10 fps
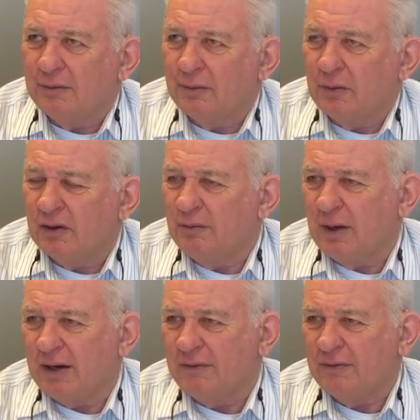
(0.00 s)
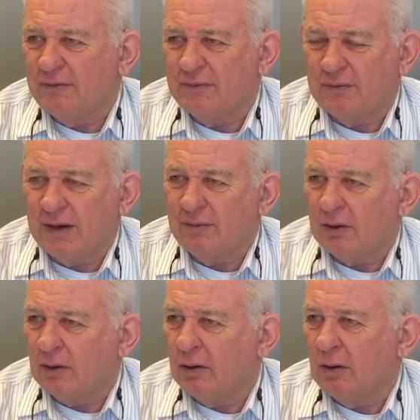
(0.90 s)
one of my
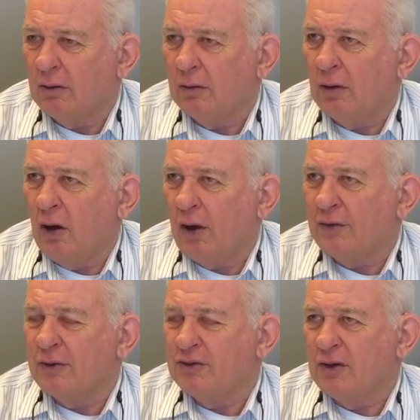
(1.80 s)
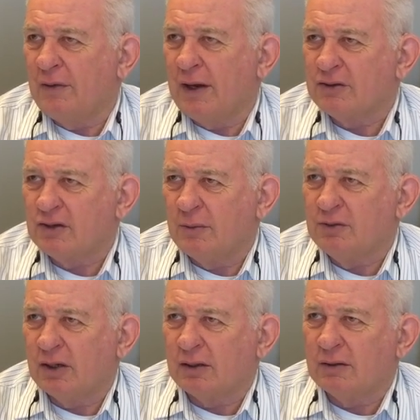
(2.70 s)
favorite authors on that
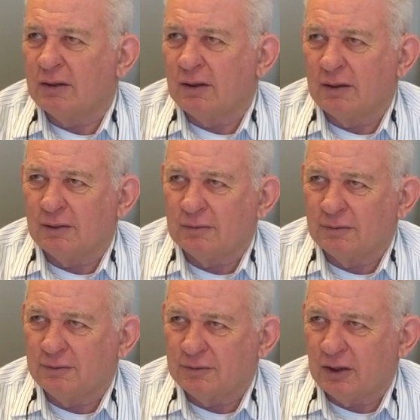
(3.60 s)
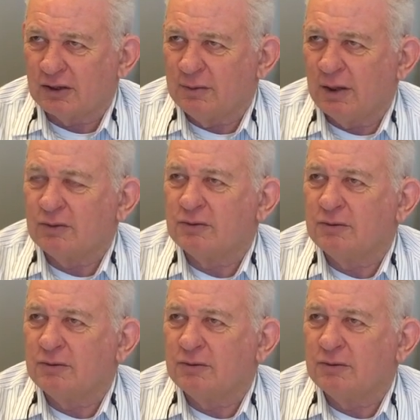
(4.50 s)
subject talks about